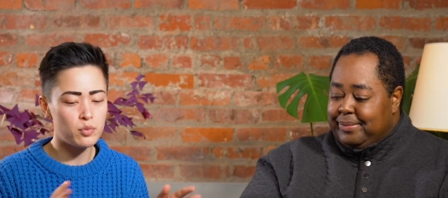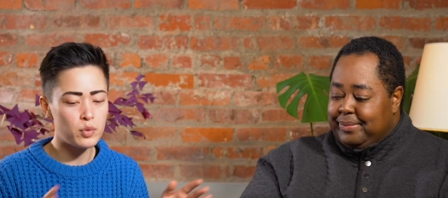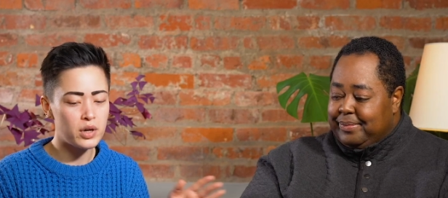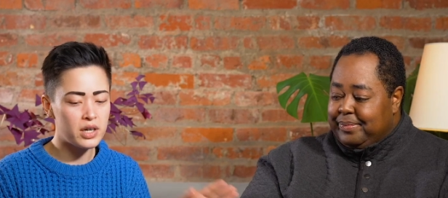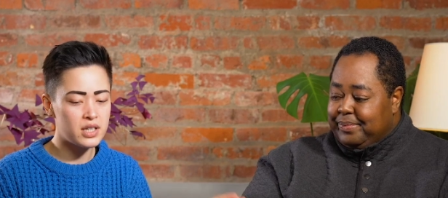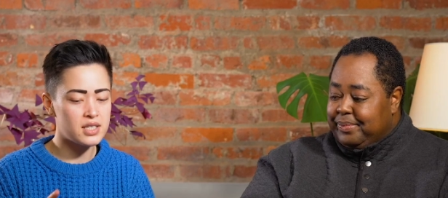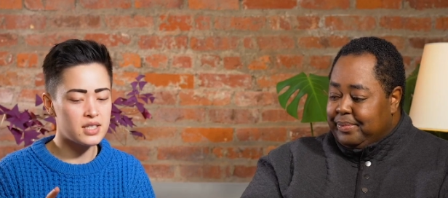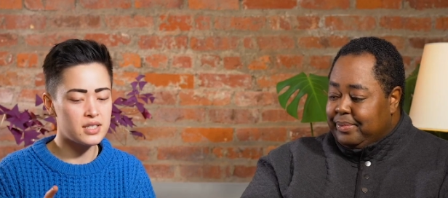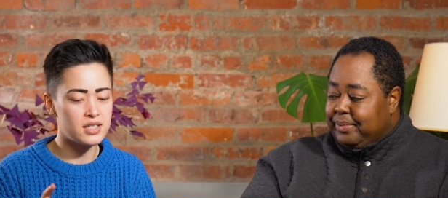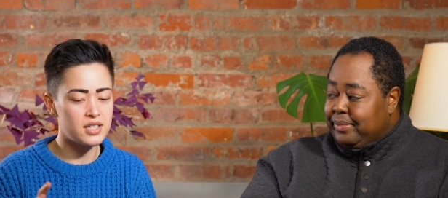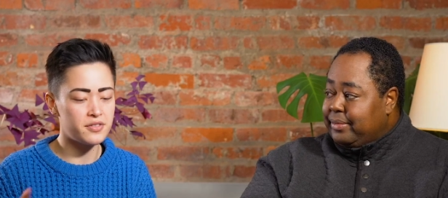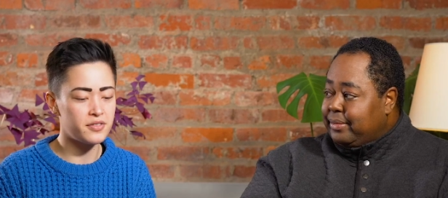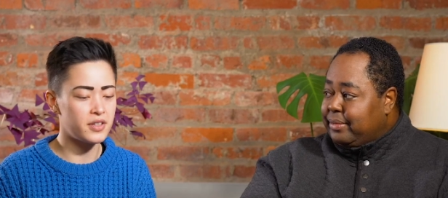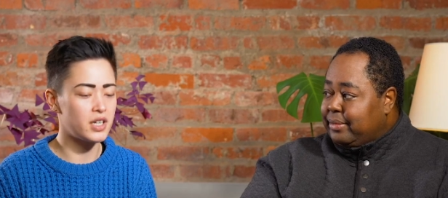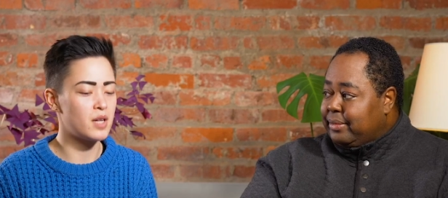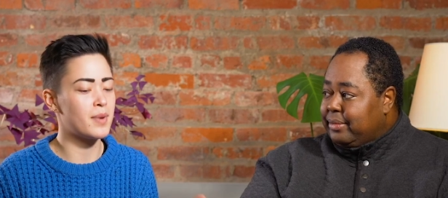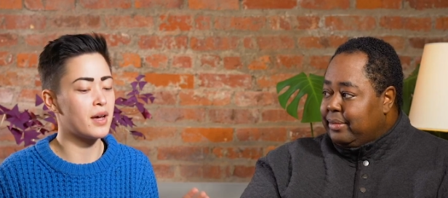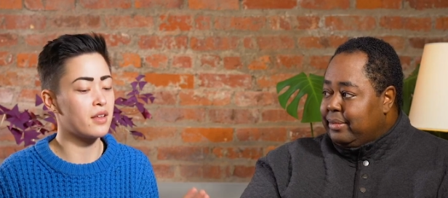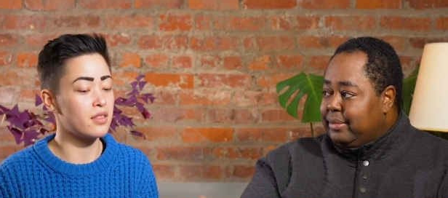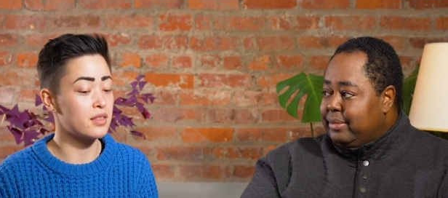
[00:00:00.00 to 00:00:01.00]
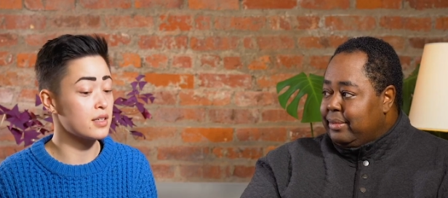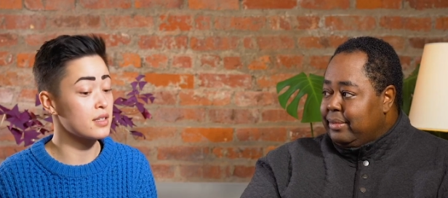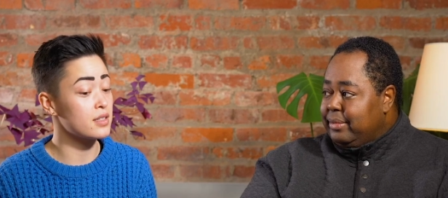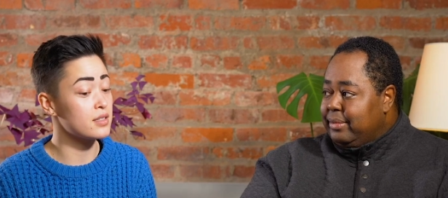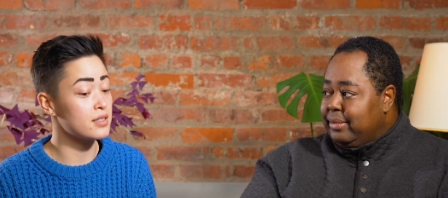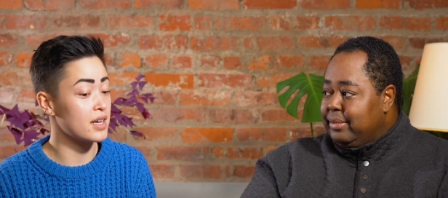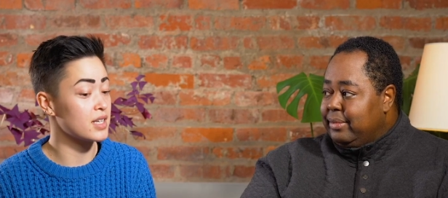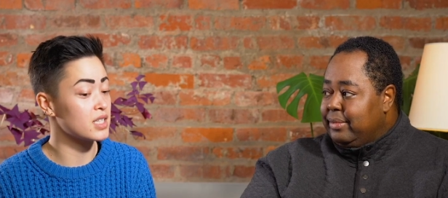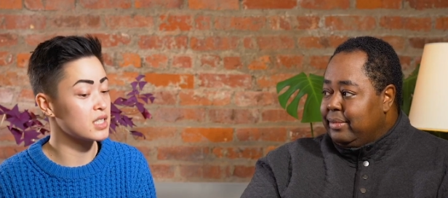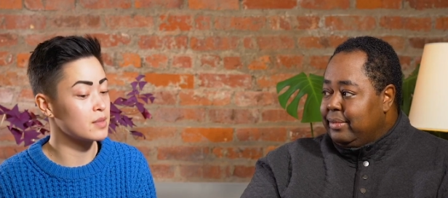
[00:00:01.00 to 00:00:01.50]
Speaker 1: What is different about this
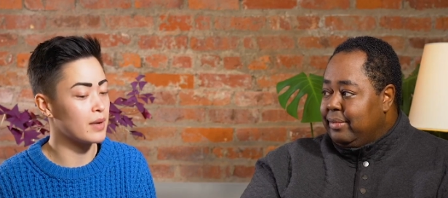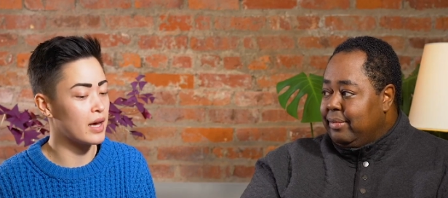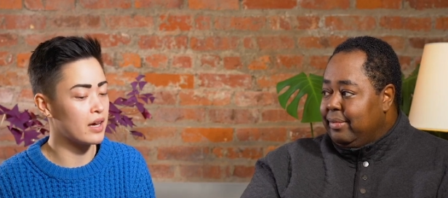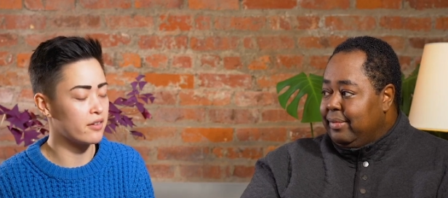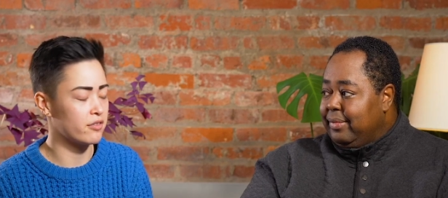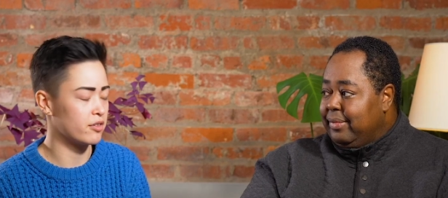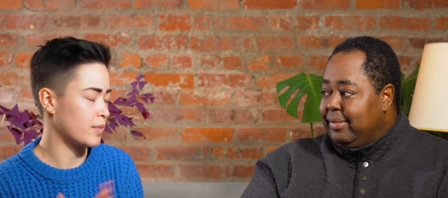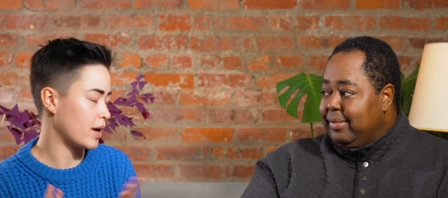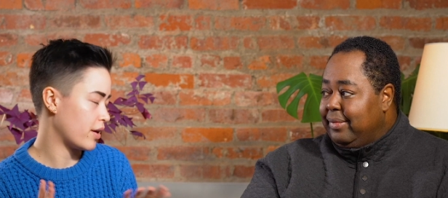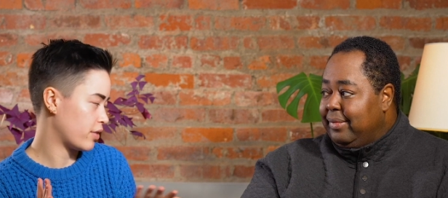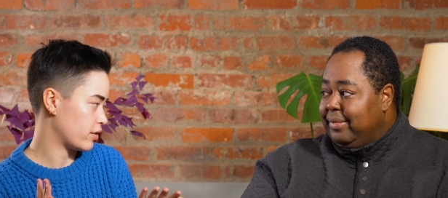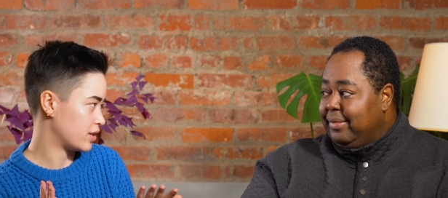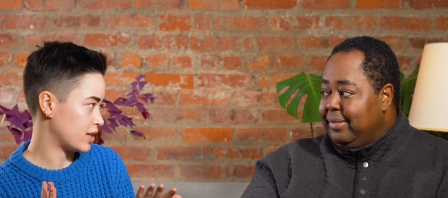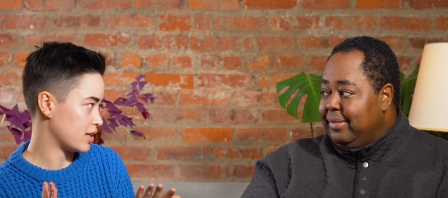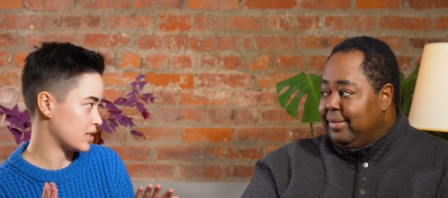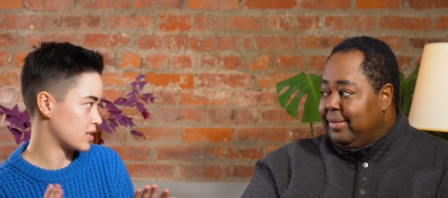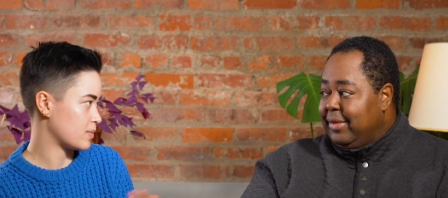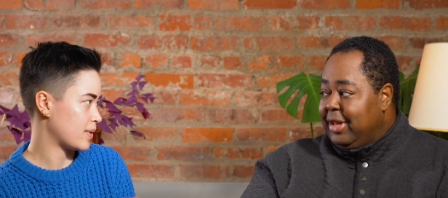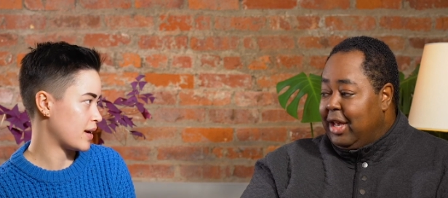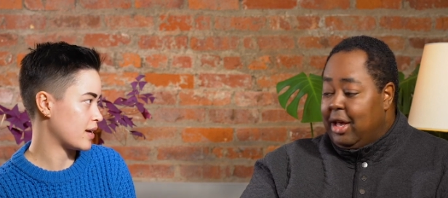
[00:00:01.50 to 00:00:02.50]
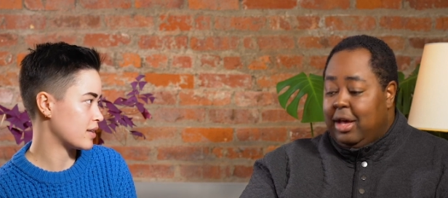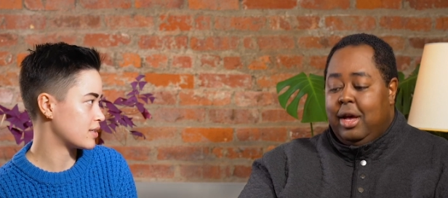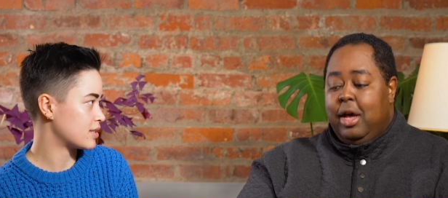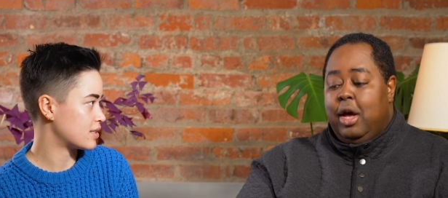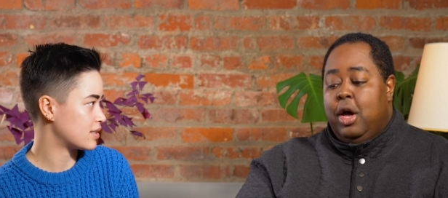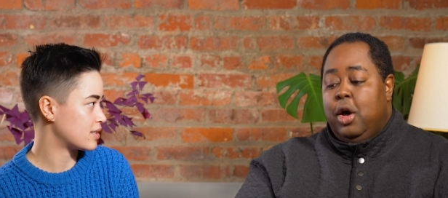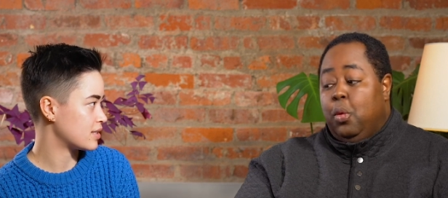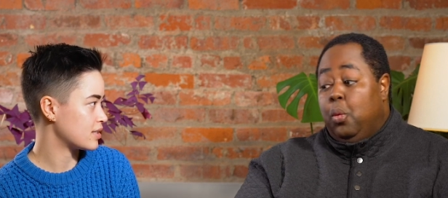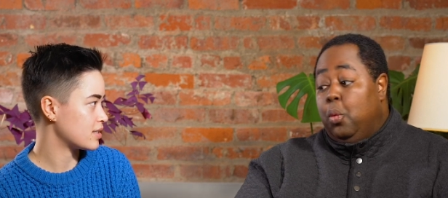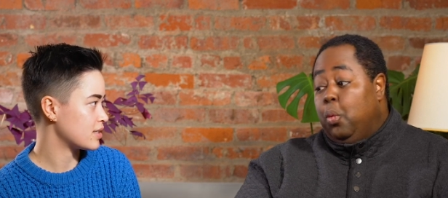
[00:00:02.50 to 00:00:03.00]
desk mat from other desk
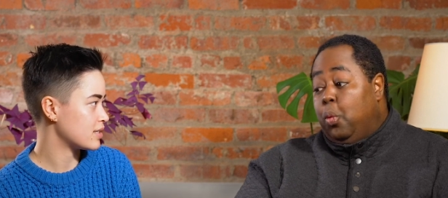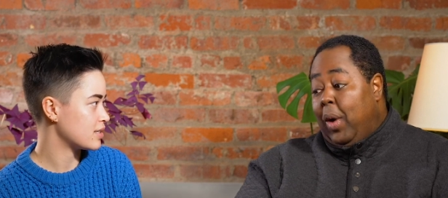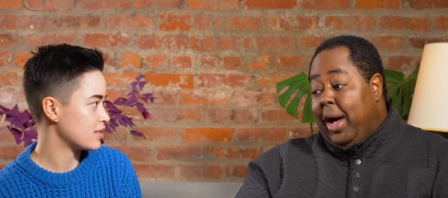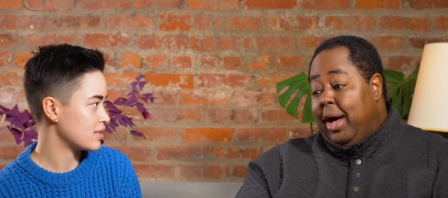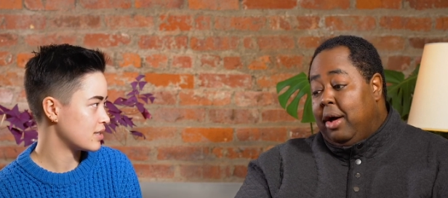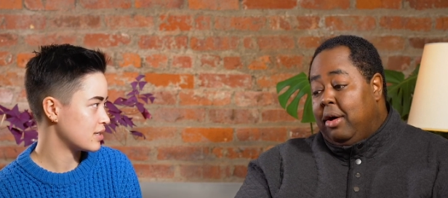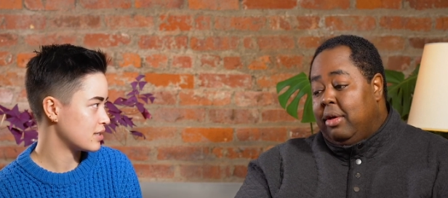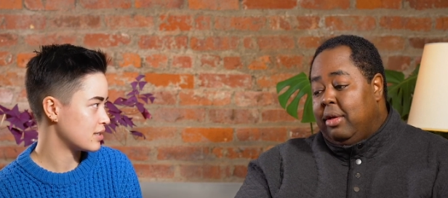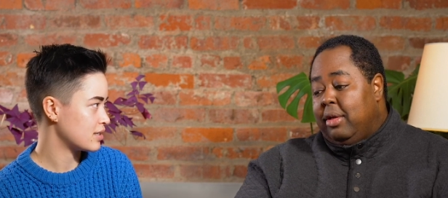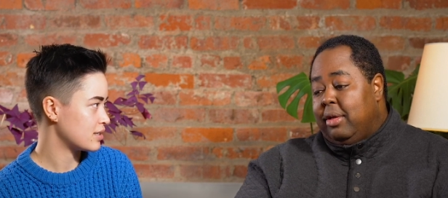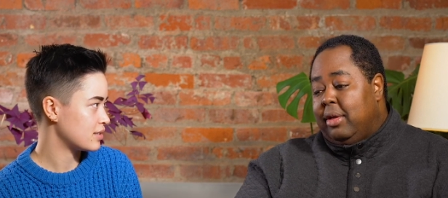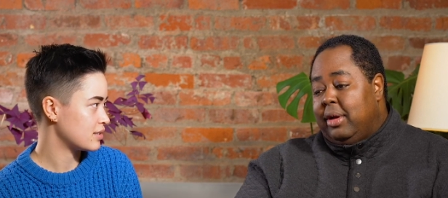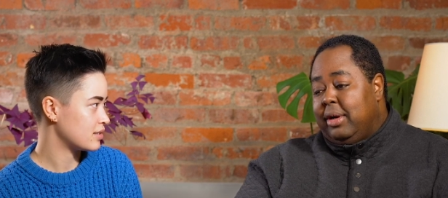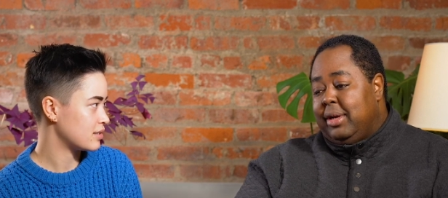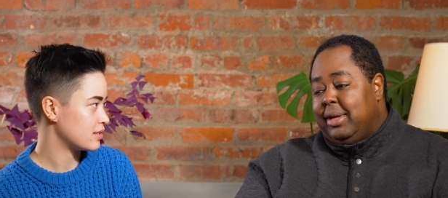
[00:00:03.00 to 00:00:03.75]
mats?
Speaker 2: Well,